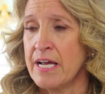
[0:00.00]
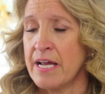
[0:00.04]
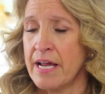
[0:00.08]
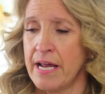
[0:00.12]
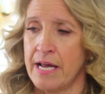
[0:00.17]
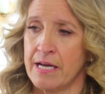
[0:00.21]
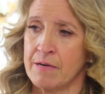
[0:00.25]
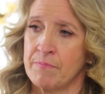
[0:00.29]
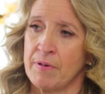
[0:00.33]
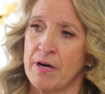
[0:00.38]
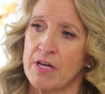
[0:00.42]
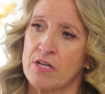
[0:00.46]

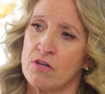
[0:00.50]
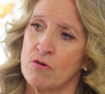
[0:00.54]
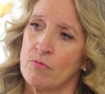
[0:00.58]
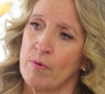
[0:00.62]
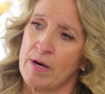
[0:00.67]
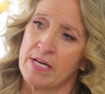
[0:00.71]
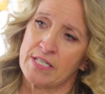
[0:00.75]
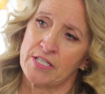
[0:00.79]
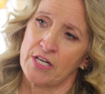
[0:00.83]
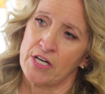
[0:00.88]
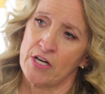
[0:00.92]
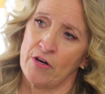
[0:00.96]
And by you
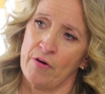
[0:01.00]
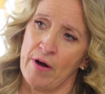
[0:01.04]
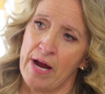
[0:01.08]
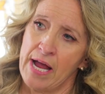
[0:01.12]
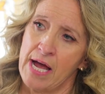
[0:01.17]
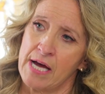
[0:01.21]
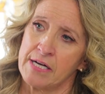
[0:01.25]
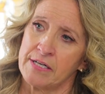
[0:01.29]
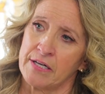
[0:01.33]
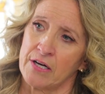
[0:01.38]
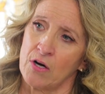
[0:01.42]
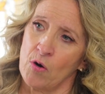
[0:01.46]
raising your
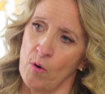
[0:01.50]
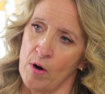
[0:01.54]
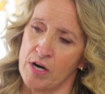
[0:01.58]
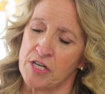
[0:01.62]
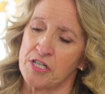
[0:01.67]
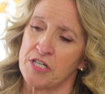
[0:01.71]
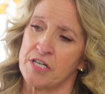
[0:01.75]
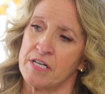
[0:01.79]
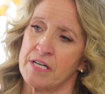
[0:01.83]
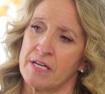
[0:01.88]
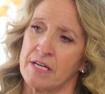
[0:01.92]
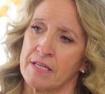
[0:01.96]
hand and
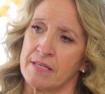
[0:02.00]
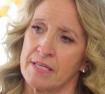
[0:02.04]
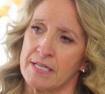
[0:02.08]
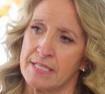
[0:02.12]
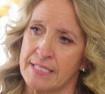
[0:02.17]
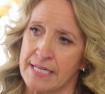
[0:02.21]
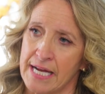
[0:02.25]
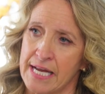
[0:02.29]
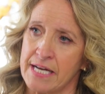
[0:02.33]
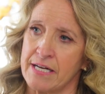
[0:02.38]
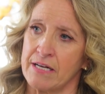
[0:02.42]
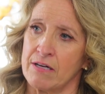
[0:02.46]
questioning the
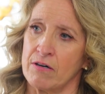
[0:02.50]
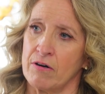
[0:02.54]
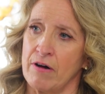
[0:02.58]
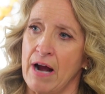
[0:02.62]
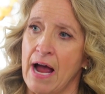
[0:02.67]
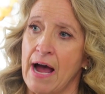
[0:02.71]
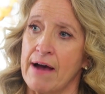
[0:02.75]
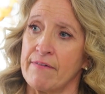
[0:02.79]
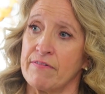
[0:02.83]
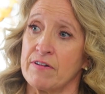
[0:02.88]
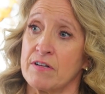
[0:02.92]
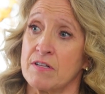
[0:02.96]
data or
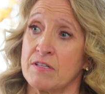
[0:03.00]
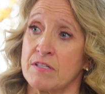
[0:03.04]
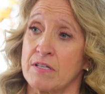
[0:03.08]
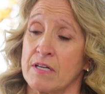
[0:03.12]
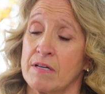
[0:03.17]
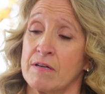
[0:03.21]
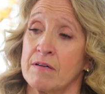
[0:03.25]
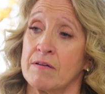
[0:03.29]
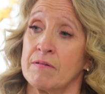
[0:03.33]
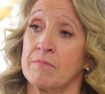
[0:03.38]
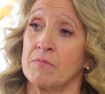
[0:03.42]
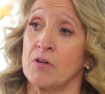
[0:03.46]
having
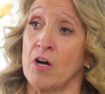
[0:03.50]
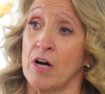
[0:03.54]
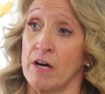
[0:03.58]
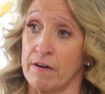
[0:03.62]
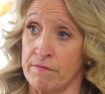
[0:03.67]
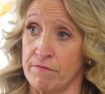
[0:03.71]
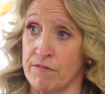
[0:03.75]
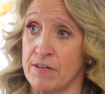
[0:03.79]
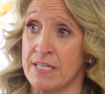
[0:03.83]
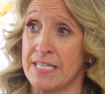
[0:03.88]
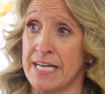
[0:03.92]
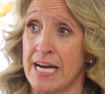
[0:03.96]
some
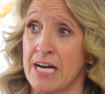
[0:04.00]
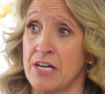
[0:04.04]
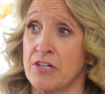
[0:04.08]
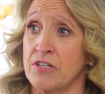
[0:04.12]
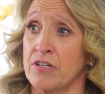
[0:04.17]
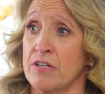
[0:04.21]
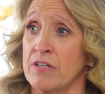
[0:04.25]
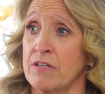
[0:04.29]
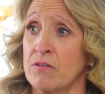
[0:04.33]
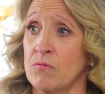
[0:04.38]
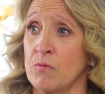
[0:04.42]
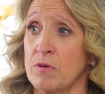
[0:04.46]

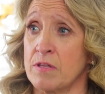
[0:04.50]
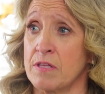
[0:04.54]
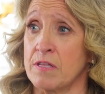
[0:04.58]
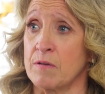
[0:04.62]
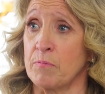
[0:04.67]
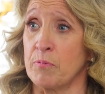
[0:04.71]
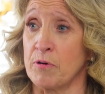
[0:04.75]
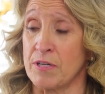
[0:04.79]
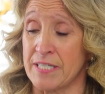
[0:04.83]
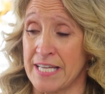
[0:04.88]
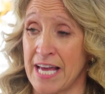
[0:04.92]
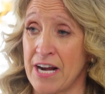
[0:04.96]
confrontation with the
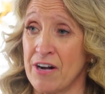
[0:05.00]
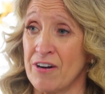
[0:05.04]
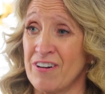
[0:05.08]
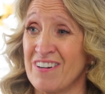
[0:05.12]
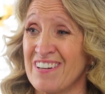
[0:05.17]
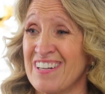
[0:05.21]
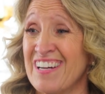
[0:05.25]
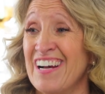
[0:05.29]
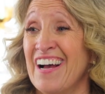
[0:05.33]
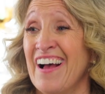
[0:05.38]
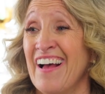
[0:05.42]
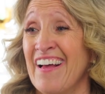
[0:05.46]

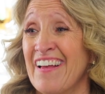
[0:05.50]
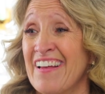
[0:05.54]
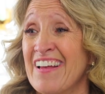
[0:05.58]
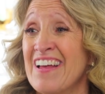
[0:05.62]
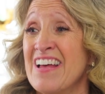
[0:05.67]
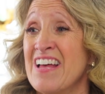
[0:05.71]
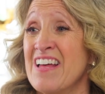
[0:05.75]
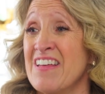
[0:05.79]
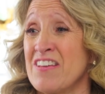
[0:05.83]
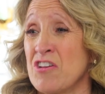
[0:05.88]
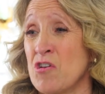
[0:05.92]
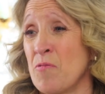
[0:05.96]
presenter,
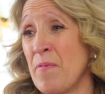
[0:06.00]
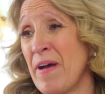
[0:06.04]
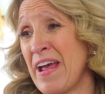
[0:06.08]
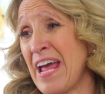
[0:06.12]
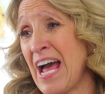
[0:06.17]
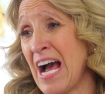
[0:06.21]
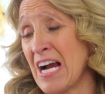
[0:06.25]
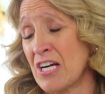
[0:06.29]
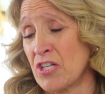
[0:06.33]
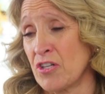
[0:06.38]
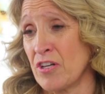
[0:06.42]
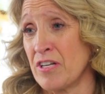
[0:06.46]
you may
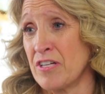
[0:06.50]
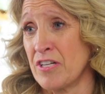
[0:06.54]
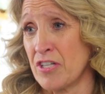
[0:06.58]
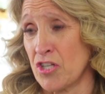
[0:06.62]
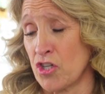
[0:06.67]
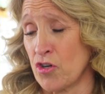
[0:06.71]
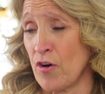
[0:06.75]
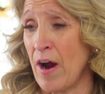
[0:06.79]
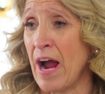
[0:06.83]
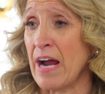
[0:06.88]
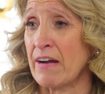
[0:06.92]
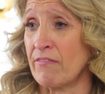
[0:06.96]
actually
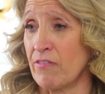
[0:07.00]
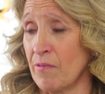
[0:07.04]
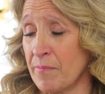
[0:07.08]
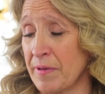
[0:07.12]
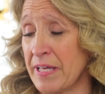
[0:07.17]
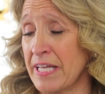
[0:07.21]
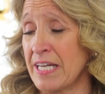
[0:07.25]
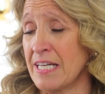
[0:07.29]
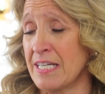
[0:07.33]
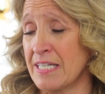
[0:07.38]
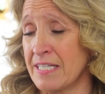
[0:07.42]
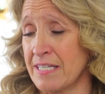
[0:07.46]
distract from
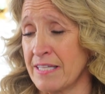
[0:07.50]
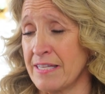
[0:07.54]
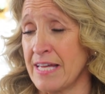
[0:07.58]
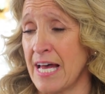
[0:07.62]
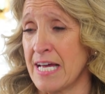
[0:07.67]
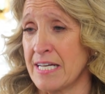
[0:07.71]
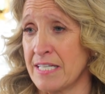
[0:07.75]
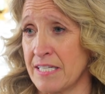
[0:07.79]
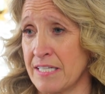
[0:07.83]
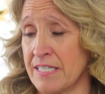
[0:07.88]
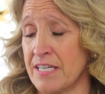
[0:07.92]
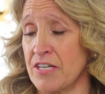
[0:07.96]
getting to
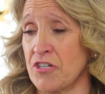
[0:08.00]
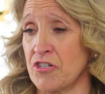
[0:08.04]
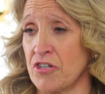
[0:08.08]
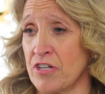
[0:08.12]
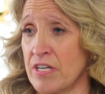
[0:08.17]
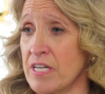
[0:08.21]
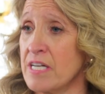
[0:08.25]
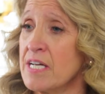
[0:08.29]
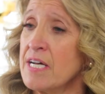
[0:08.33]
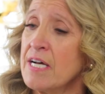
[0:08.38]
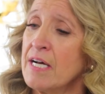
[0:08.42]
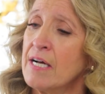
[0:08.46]
that
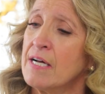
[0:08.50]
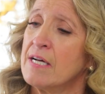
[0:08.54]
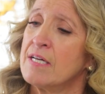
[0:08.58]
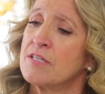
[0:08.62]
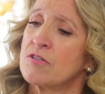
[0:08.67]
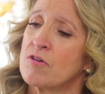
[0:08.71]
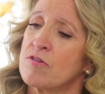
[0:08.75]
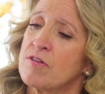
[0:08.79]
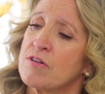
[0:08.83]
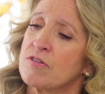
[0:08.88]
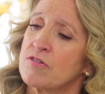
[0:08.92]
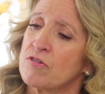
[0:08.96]
decision.
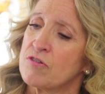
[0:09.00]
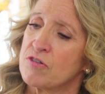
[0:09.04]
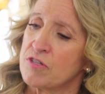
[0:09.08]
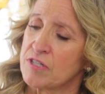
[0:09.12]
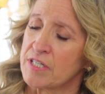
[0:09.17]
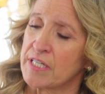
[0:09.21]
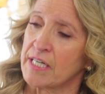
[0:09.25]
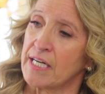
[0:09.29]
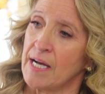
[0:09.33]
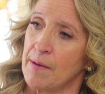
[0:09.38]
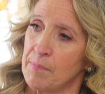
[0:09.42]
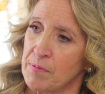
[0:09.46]
So these are
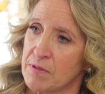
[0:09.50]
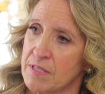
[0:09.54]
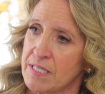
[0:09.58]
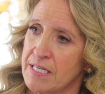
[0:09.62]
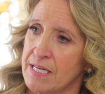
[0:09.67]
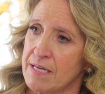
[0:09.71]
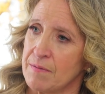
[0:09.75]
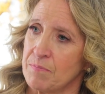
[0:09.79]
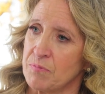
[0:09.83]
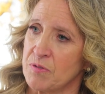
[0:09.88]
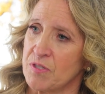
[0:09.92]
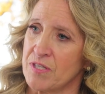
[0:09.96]
just a couple
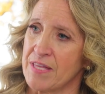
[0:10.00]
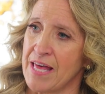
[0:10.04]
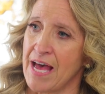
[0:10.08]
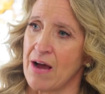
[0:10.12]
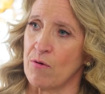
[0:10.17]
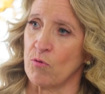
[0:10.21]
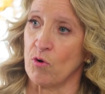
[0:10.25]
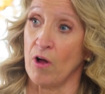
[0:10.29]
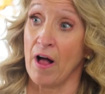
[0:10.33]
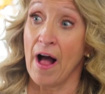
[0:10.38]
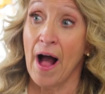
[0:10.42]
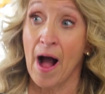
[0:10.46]
tips
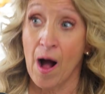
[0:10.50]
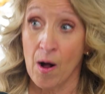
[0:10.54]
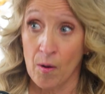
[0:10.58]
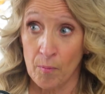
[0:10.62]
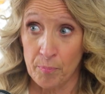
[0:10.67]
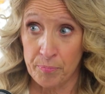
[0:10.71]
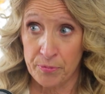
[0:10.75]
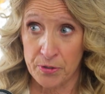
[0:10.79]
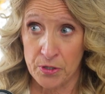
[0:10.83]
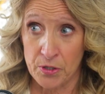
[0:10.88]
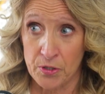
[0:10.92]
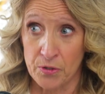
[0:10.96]
that will
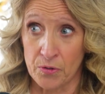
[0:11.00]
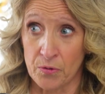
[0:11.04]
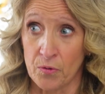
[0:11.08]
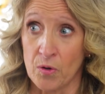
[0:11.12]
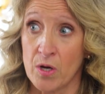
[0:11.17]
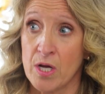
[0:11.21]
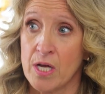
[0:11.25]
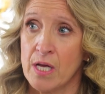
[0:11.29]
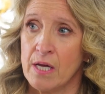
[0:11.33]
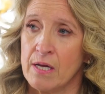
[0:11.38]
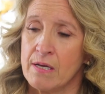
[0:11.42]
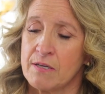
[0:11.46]
help
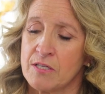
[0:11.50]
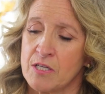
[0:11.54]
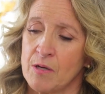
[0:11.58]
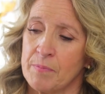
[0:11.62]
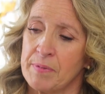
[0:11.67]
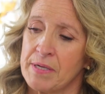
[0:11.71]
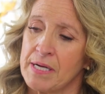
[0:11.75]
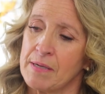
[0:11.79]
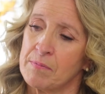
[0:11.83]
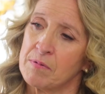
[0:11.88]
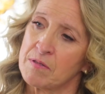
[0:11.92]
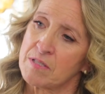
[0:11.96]
you to
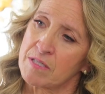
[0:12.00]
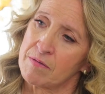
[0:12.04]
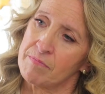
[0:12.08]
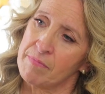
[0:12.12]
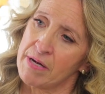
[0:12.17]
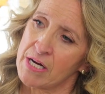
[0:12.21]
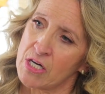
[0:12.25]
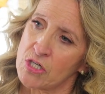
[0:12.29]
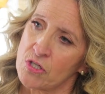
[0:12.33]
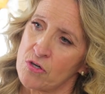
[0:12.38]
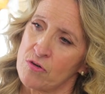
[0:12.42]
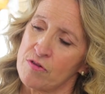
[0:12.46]
be able to
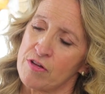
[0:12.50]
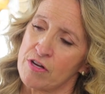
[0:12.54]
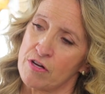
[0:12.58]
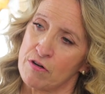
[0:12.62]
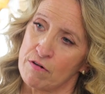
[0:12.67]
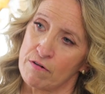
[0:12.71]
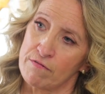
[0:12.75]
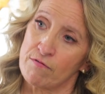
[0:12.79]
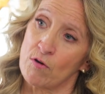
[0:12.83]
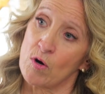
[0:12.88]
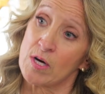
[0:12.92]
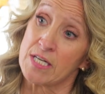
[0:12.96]
make sure that
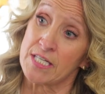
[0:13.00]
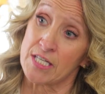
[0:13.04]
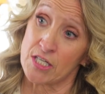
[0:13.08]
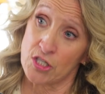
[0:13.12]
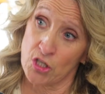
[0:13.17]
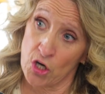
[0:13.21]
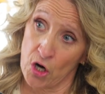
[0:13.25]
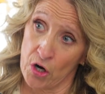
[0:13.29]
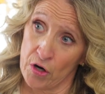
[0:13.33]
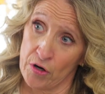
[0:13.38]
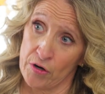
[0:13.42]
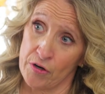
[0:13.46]
your voice
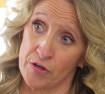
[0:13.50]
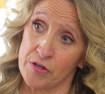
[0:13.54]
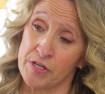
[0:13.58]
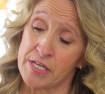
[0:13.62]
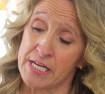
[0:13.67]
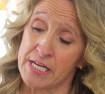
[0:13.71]
is heard